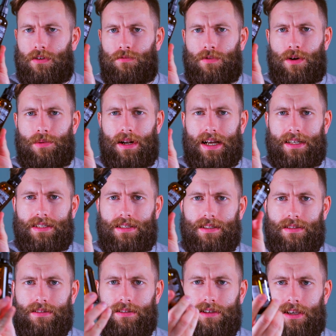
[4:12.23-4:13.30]
Real
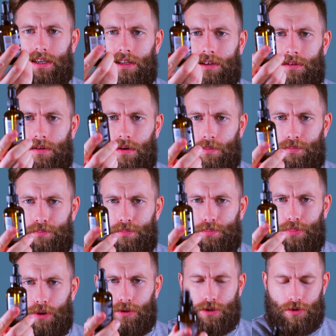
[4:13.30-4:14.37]
nice looking
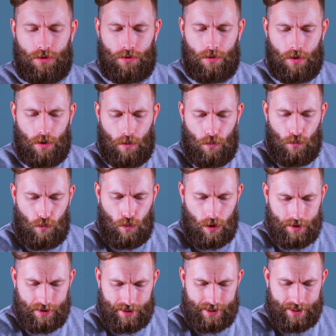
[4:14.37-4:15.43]
bottle
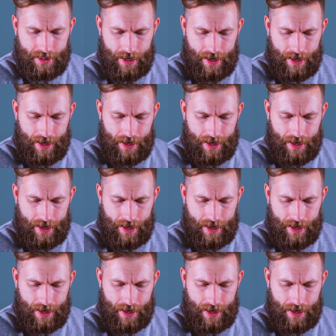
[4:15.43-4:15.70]
once